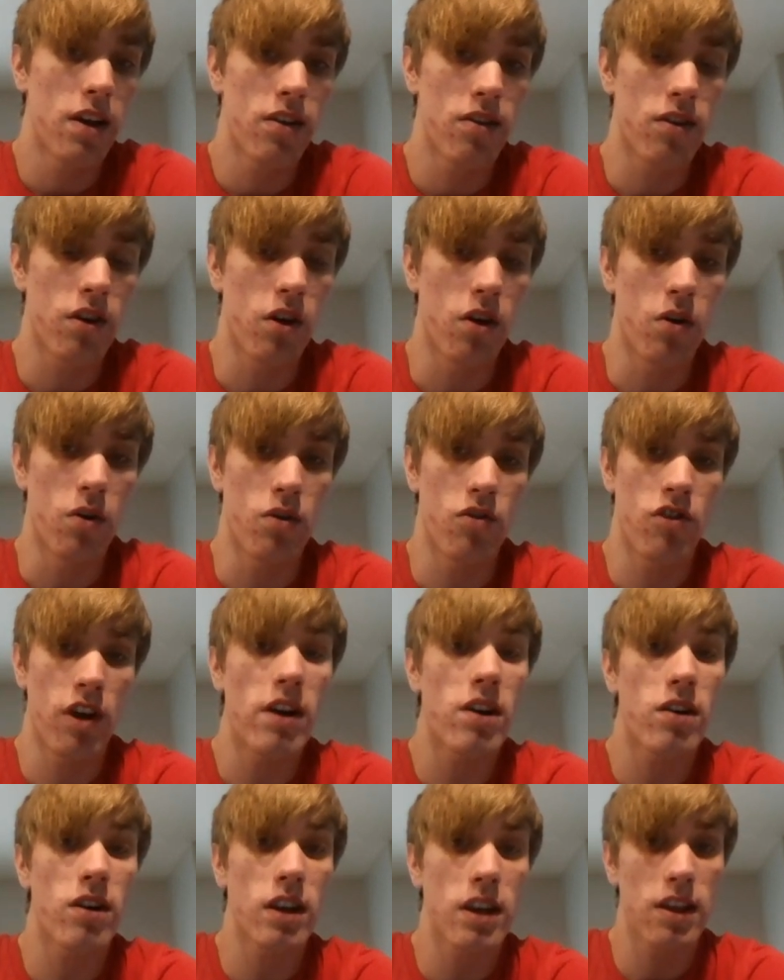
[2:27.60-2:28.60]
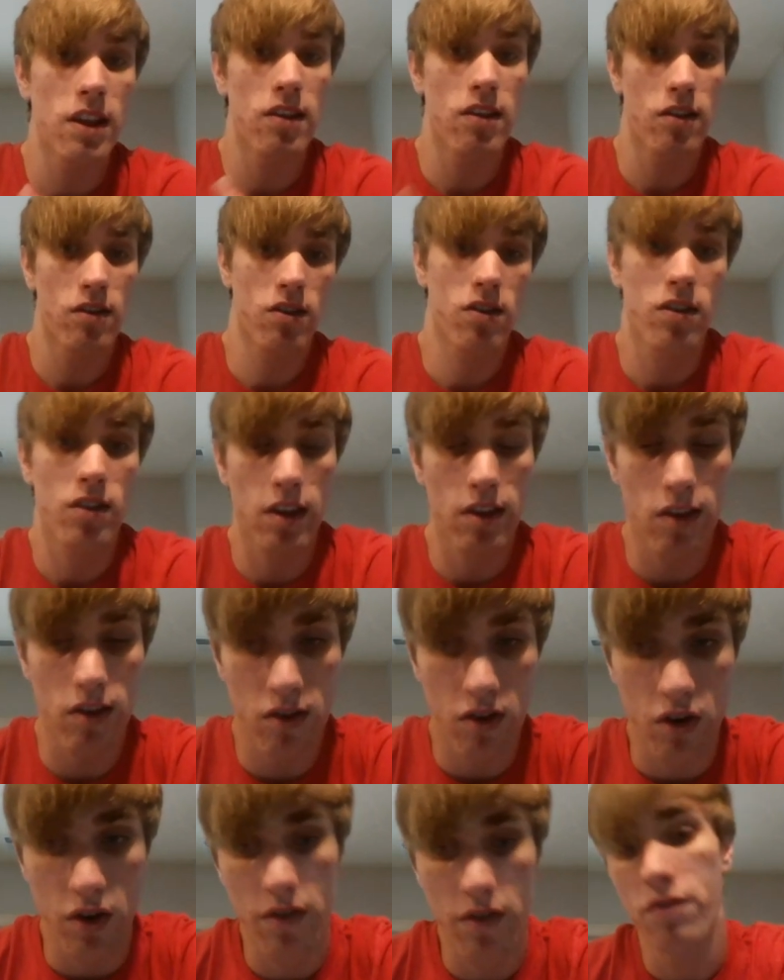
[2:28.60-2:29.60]
So generally, this
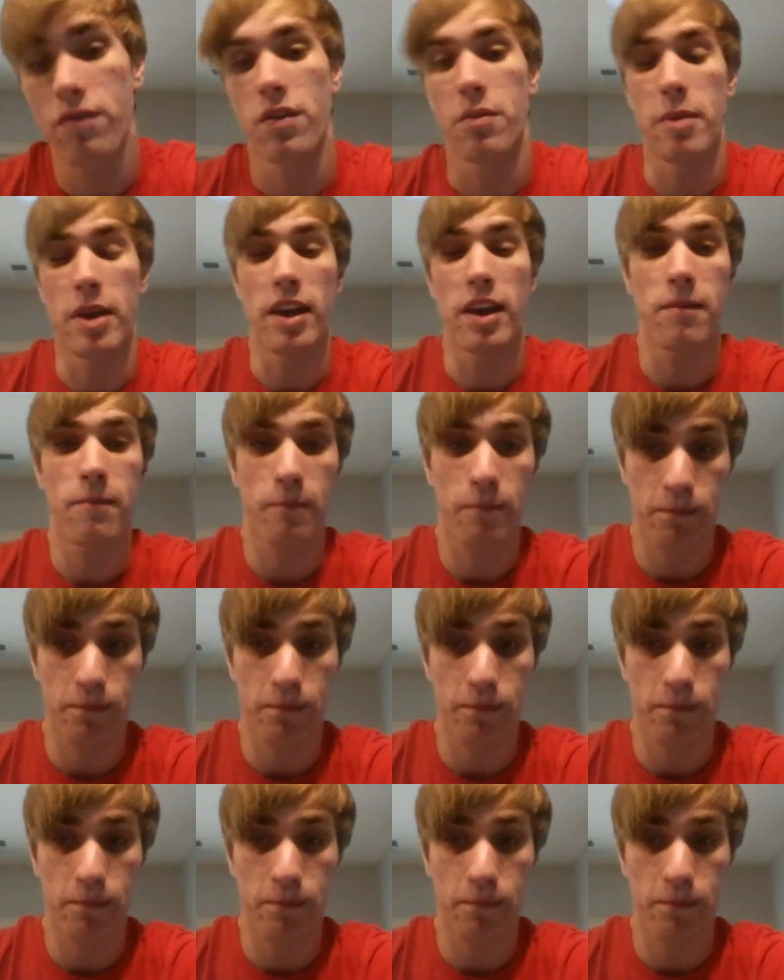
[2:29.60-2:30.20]
is good for me.